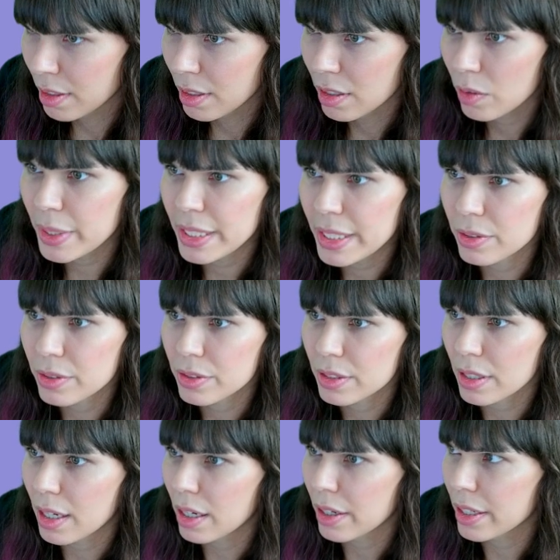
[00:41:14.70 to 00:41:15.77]
we use
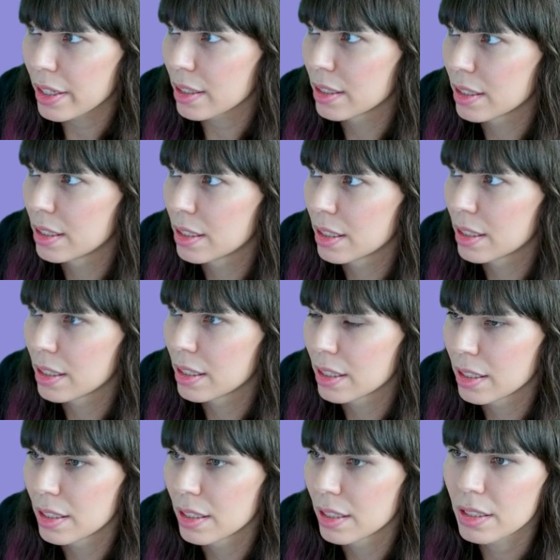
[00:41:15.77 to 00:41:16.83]
our
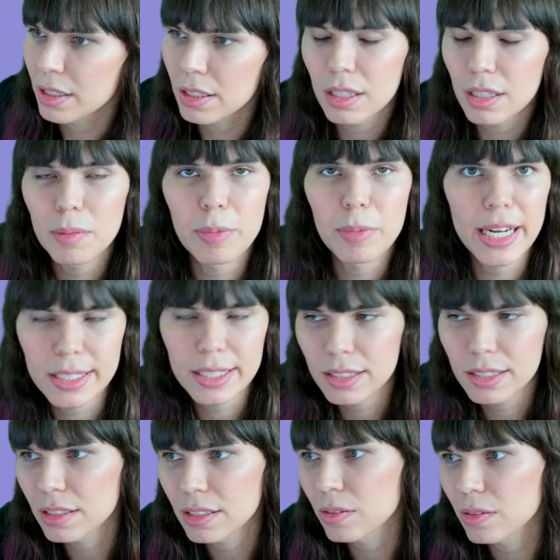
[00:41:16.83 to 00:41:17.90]
curly
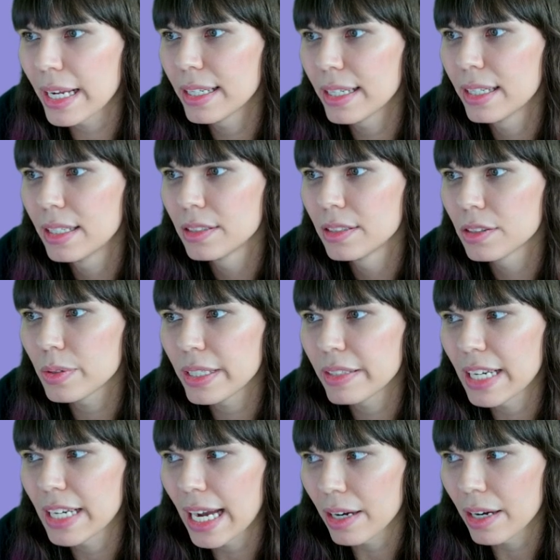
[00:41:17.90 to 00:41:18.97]
brackets, right? So we have
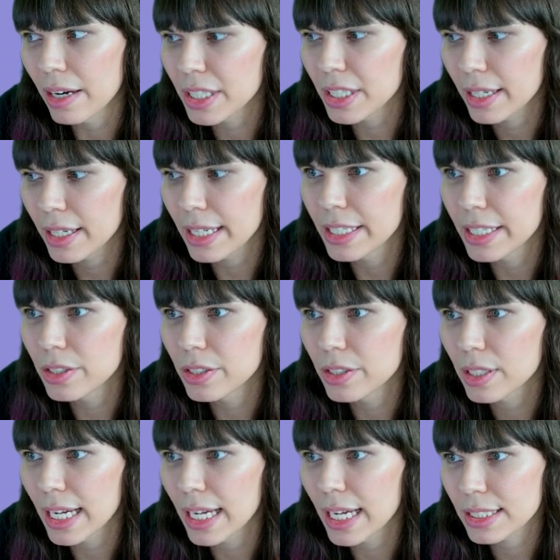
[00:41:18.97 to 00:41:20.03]
now declared a new
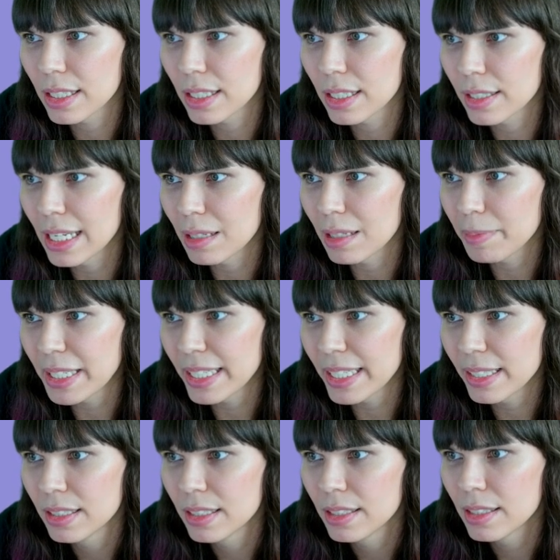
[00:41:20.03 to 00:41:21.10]
class called enemy,
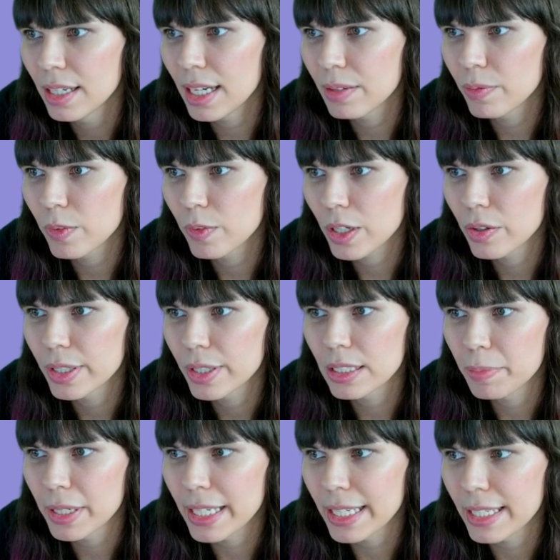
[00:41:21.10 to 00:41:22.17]
and we're going to
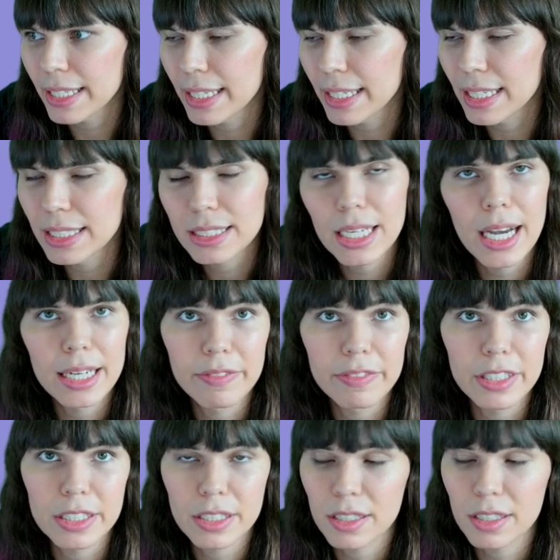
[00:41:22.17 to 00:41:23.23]
put it inside of
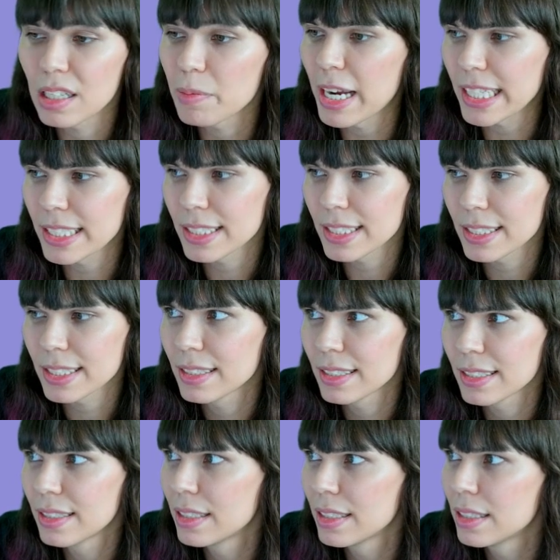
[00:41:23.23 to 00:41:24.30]
these curly brackets.
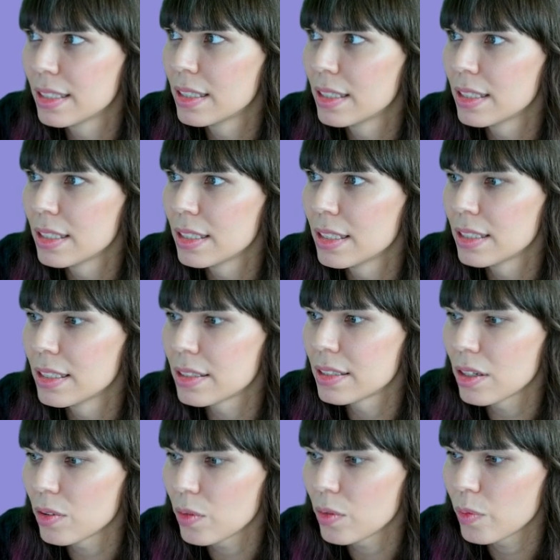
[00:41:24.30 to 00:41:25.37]

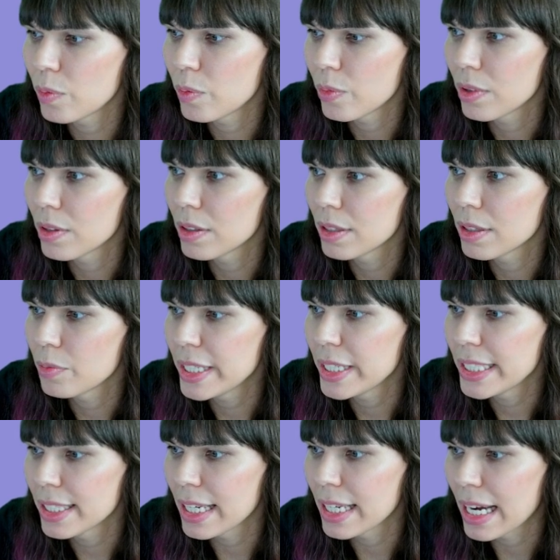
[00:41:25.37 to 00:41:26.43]
So we
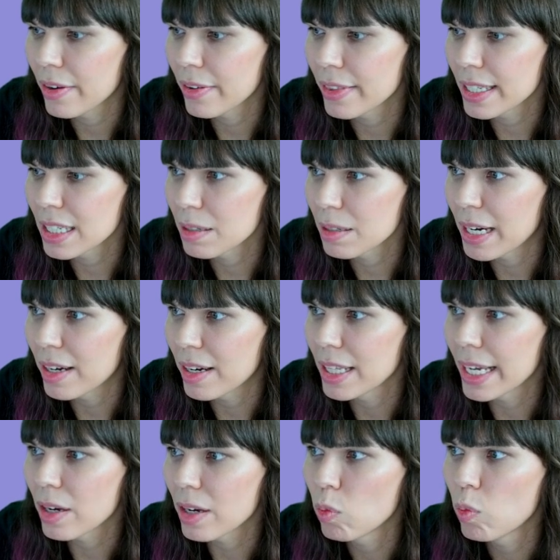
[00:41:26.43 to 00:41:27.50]
need to now think about
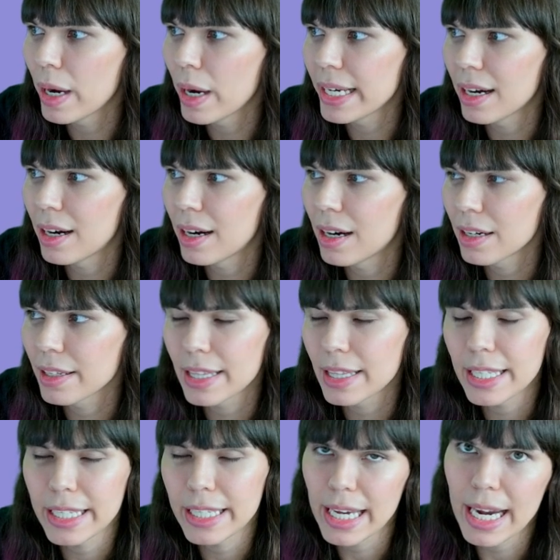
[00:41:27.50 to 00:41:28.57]
like what are
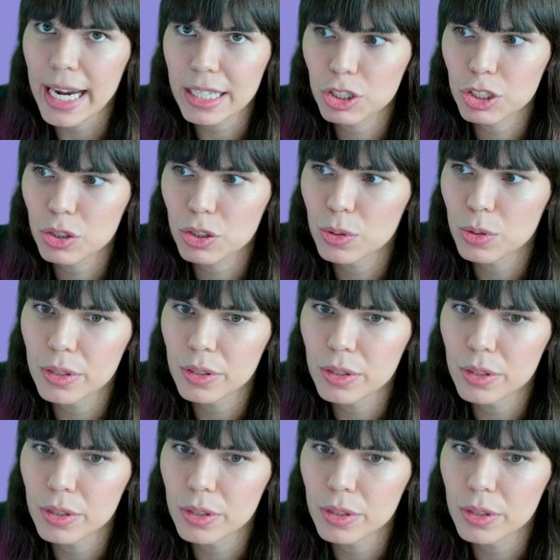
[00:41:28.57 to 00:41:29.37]
the actual